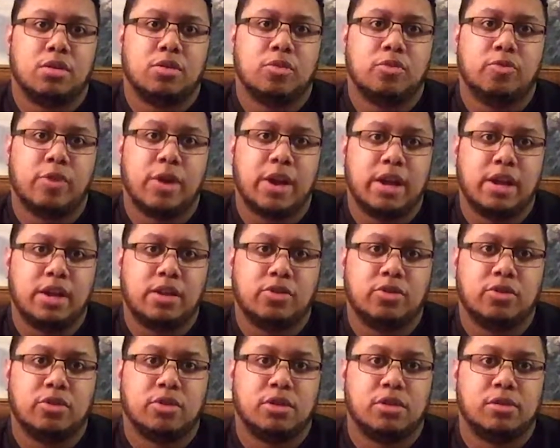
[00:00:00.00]

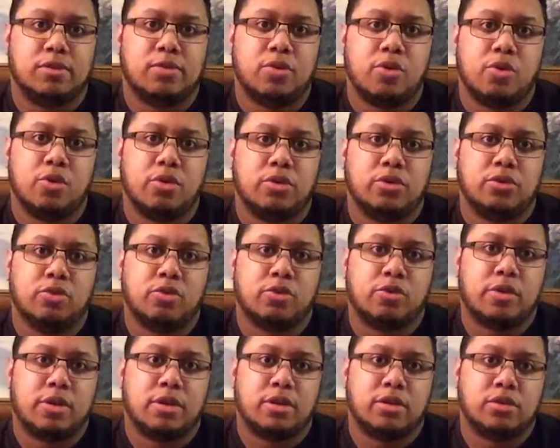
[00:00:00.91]
range as far as your
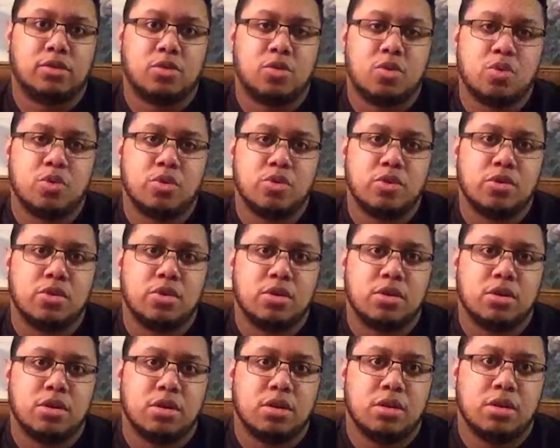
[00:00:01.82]
credit score.
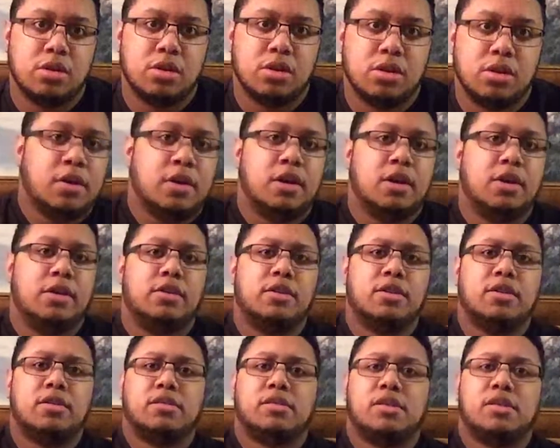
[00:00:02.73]
It does